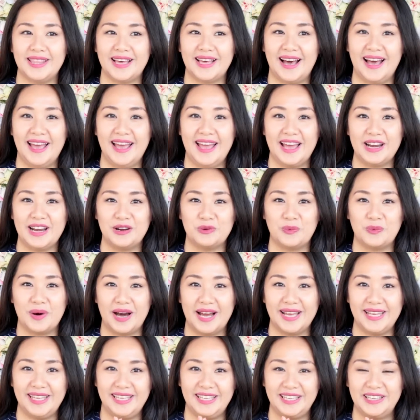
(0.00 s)
The way that I
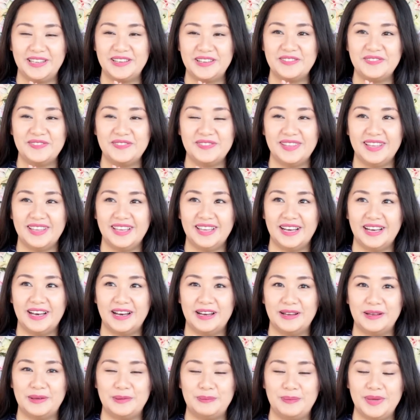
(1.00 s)
had to wai him,
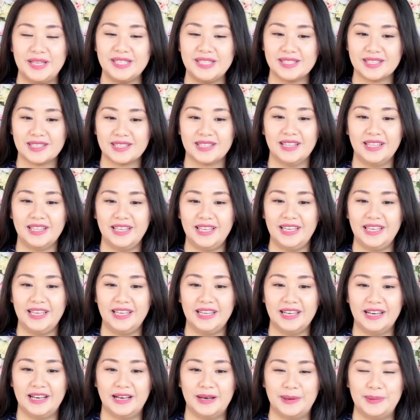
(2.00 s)
um,
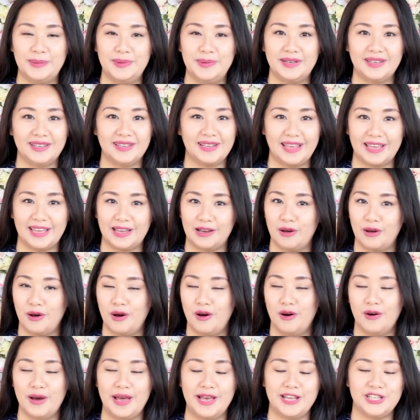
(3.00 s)
basically um, in
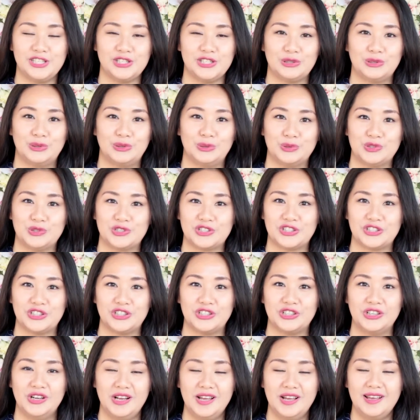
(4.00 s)
like all, all Asian
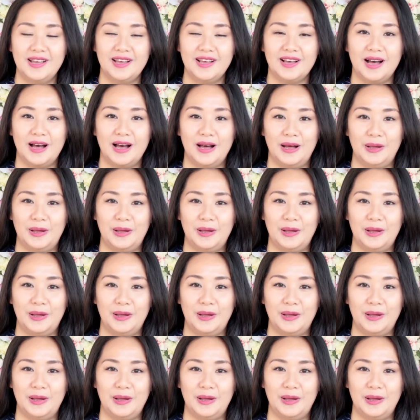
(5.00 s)
culture,